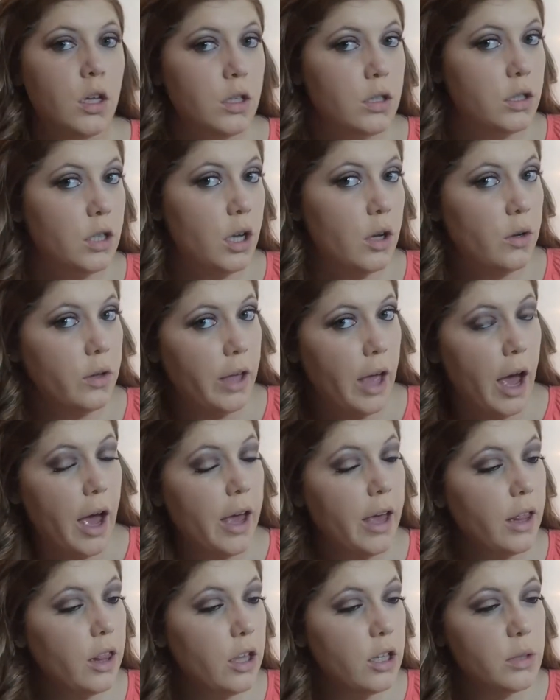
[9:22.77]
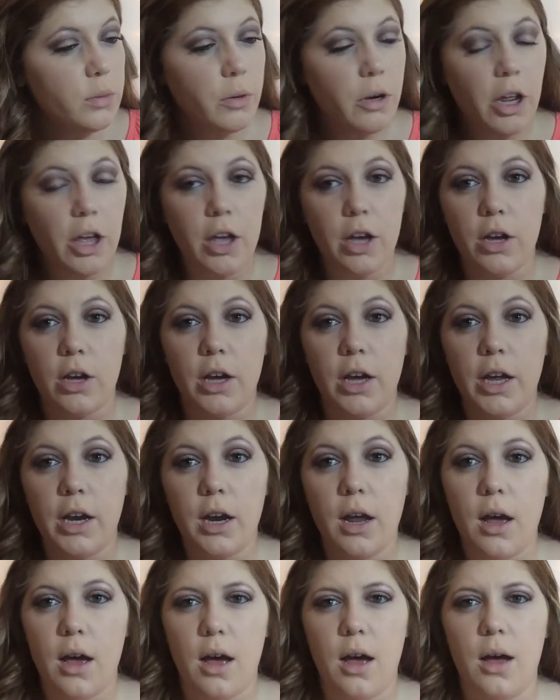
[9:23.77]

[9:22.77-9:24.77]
So yeah, it looks pretty good.